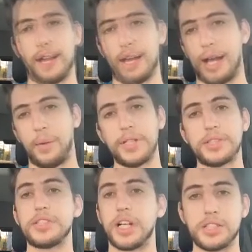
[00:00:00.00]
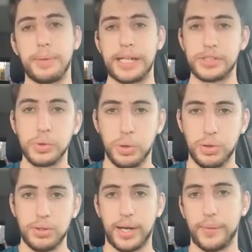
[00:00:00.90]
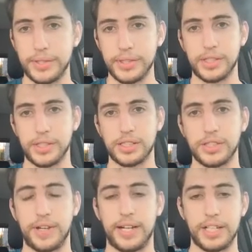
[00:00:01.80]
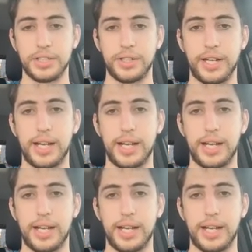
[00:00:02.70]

I, went to talk to my school. I went to talk to financial aid.